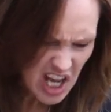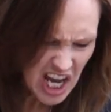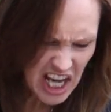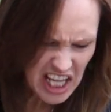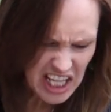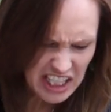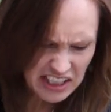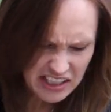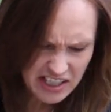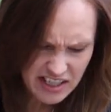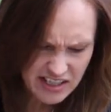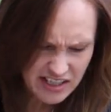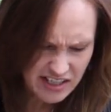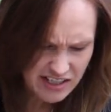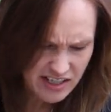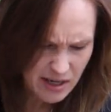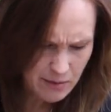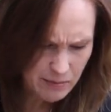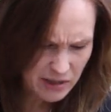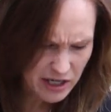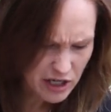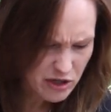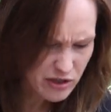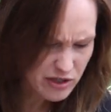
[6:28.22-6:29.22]
I think this is
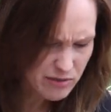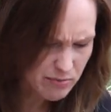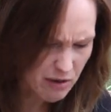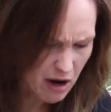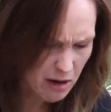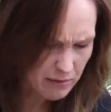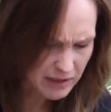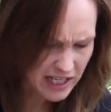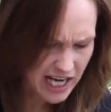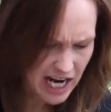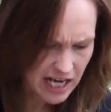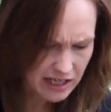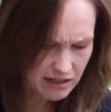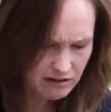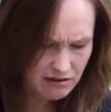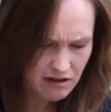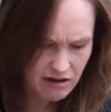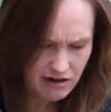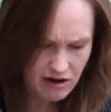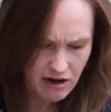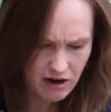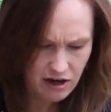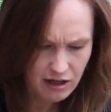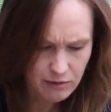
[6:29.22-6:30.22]
somebody who's probably had a
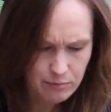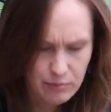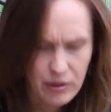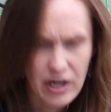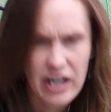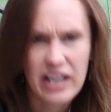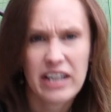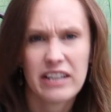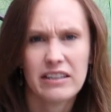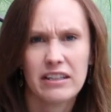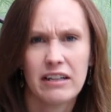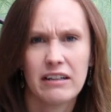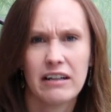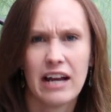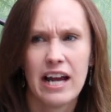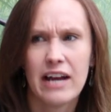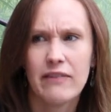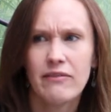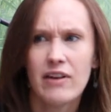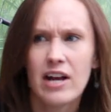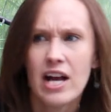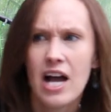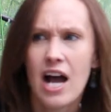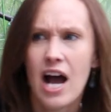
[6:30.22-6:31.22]
lot of heartbreak in their
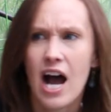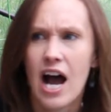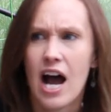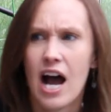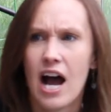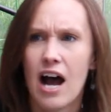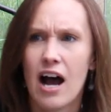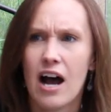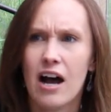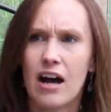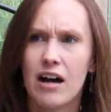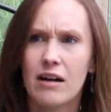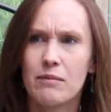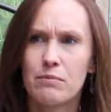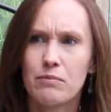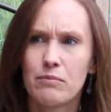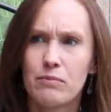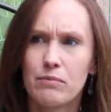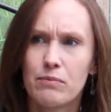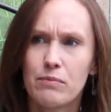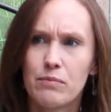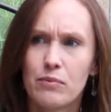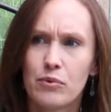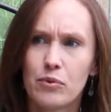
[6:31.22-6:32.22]
life. Uh,
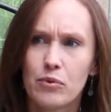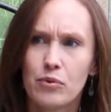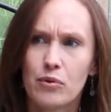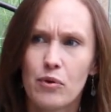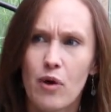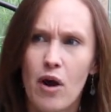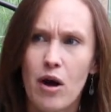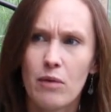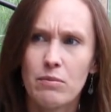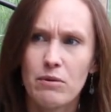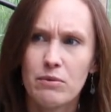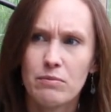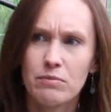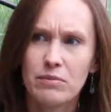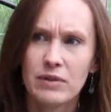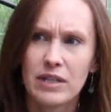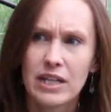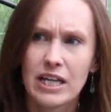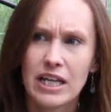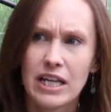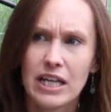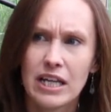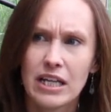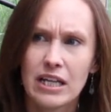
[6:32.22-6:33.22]

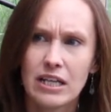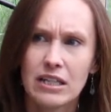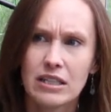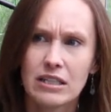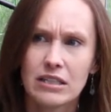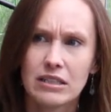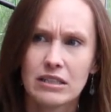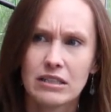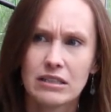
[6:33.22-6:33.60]
probably,